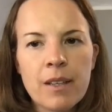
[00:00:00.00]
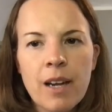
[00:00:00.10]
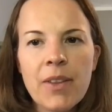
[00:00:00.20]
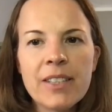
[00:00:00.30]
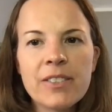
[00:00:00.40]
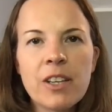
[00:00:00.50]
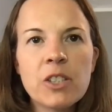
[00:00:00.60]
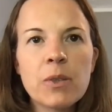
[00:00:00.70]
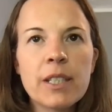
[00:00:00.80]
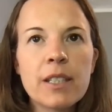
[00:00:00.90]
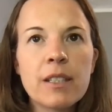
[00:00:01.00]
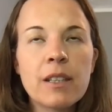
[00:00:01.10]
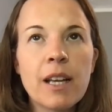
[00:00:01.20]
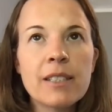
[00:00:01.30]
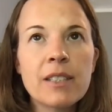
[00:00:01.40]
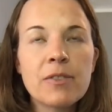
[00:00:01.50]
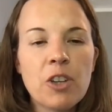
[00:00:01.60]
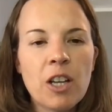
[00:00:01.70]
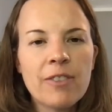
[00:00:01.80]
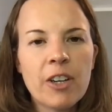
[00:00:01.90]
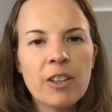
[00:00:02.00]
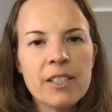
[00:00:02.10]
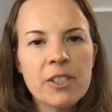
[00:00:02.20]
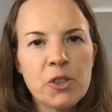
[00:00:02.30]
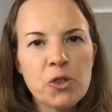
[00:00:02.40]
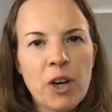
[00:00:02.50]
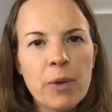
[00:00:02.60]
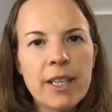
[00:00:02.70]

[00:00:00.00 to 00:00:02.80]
I think it's also a good lesson for all of our listeners, right?